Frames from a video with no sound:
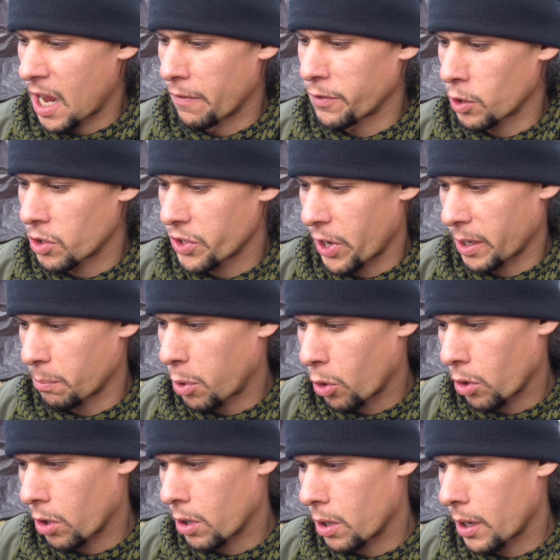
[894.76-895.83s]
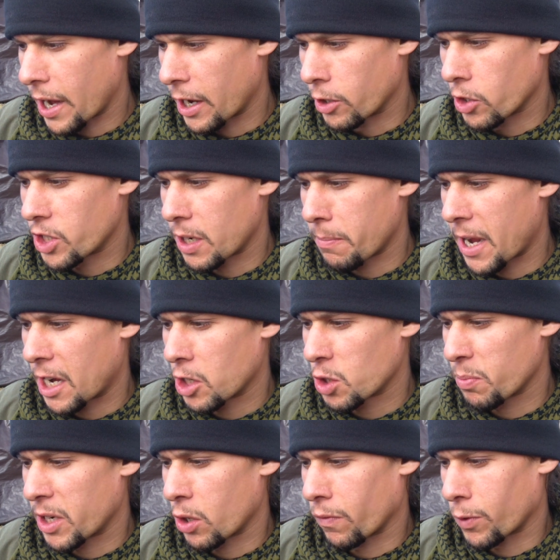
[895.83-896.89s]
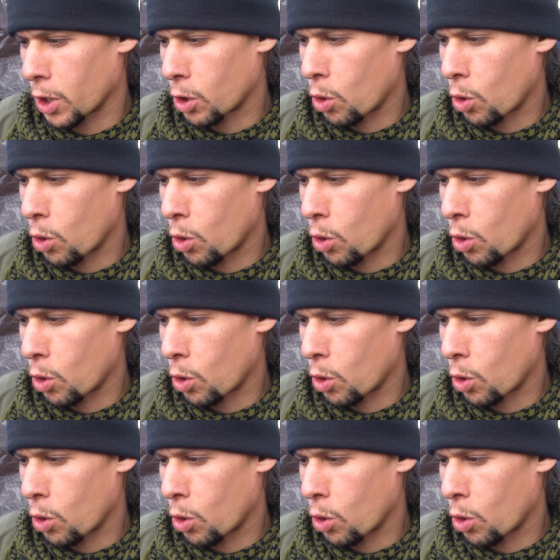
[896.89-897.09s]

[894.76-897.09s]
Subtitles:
If there's like poor energy management over